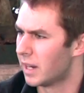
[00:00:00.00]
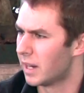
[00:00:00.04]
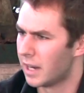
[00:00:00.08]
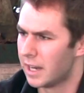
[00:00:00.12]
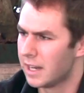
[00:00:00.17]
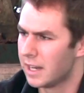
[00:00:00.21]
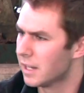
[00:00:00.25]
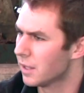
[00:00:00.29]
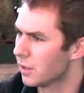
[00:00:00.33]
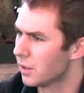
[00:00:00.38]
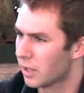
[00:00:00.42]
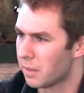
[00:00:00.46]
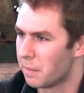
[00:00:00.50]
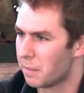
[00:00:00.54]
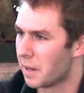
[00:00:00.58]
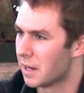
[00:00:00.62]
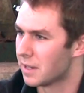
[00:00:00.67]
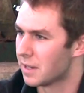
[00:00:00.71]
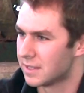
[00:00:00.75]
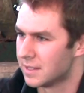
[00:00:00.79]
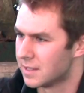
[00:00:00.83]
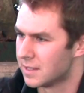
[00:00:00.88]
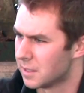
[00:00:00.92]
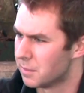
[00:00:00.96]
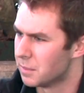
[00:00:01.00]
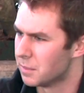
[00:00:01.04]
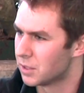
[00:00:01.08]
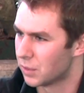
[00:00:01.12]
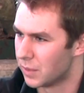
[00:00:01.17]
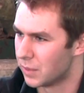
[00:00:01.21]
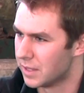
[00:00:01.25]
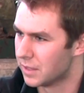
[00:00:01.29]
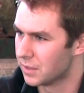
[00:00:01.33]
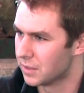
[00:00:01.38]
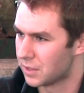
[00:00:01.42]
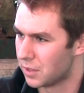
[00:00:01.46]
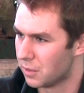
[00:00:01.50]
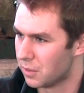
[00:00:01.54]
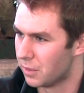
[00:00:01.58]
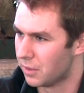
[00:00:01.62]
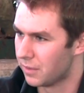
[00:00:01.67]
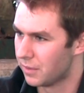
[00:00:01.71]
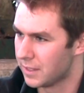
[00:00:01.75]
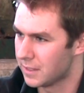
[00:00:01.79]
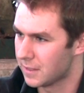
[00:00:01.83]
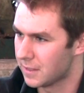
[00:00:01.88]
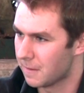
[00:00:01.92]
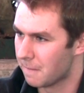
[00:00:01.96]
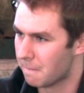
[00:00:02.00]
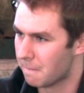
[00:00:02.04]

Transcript: Any other comparisons in between those two movies?